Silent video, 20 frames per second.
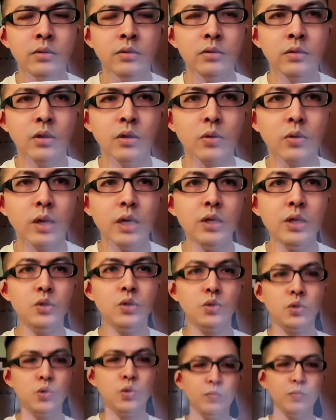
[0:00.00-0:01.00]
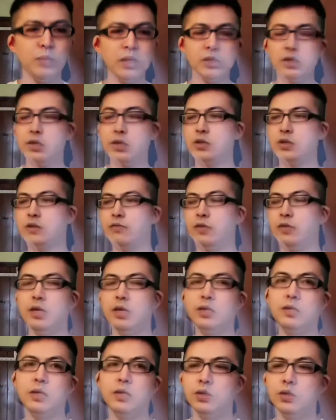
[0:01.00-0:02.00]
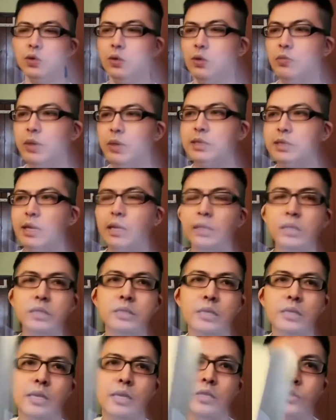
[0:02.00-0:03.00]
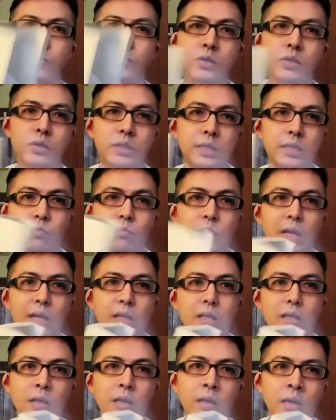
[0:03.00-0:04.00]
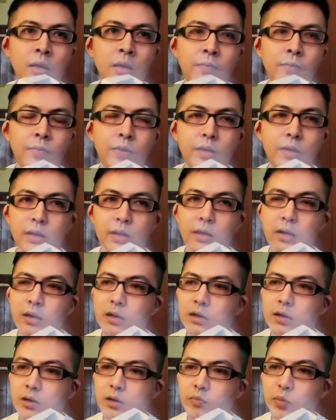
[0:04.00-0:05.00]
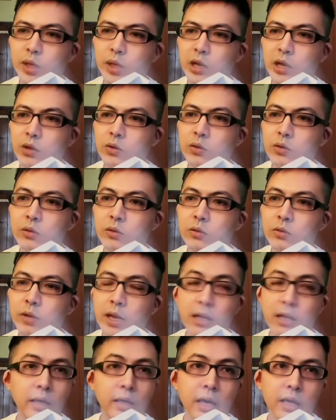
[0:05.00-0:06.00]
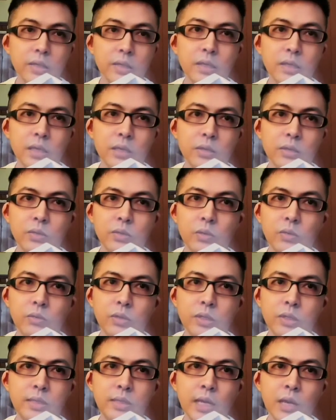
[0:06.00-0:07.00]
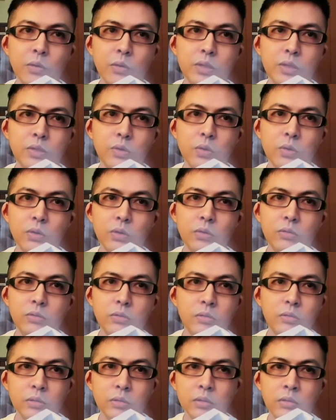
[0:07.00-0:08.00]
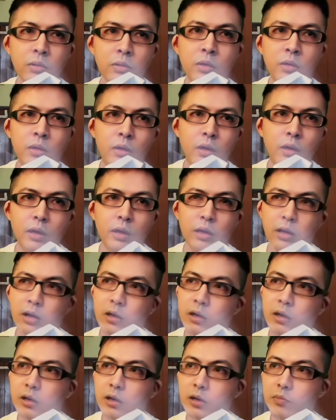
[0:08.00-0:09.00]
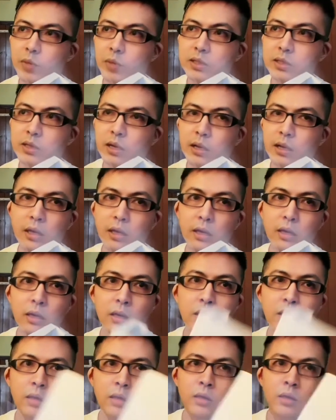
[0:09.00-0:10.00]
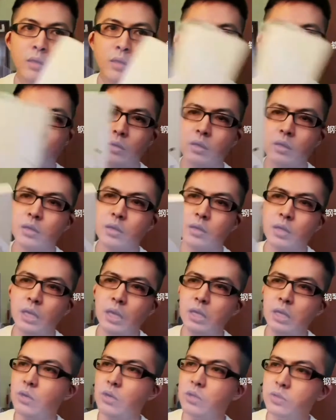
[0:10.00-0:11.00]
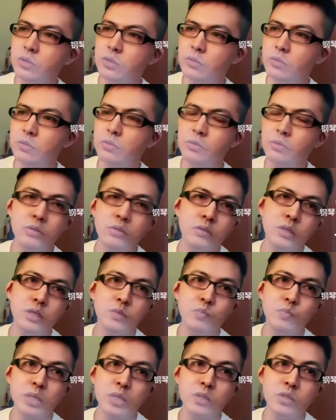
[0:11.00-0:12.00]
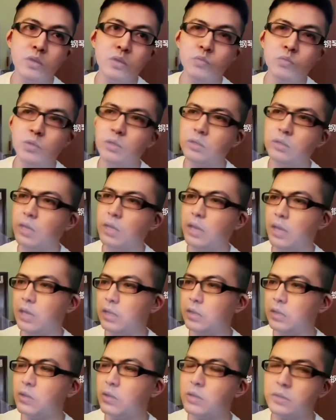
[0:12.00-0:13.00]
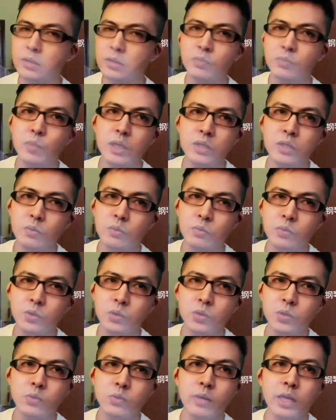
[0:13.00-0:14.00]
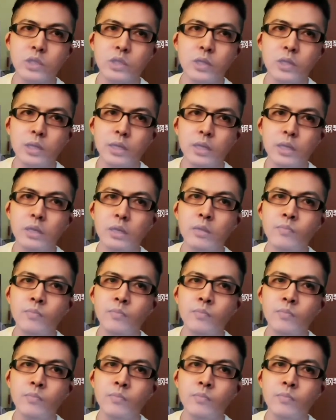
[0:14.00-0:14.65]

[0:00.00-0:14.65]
Okay, so two pieces of this. So basically this is going to simulate the piano and casing. So the sound is going to basically hit onto this piece of wood and cause this piece of wood to actually